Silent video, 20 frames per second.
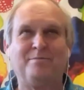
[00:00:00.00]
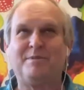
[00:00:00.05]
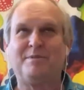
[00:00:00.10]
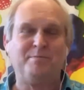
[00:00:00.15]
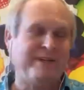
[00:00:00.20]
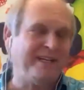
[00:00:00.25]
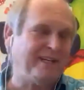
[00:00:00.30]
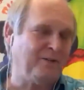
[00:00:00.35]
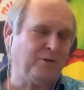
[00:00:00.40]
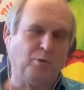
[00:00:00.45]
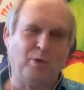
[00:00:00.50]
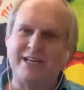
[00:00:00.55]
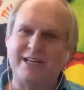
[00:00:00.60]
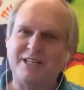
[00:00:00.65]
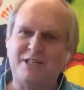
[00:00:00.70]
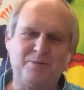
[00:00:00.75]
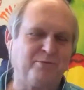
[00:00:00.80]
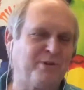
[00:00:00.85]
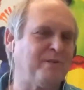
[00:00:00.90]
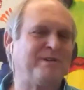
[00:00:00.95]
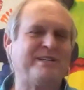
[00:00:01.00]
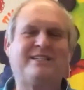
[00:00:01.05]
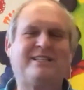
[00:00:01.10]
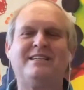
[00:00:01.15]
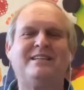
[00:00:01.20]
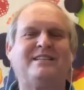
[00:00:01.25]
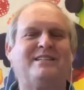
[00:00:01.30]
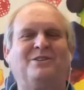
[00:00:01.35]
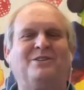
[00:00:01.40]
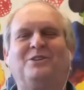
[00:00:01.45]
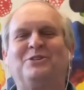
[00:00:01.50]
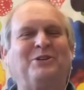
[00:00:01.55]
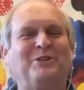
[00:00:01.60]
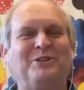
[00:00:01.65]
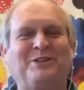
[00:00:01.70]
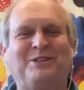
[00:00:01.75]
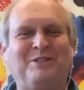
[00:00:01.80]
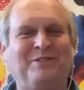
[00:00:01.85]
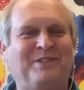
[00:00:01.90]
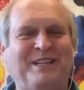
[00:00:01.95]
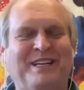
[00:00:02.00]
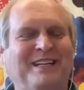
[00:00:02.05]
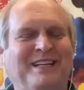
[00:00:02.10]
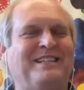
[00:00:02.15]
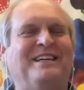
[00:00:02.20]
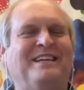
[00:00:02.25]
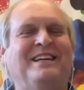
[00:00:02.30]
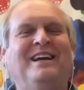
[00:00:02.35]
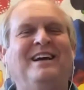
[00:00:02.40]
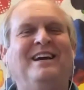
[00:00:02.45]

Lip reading: to being white supremacists and all sorts of things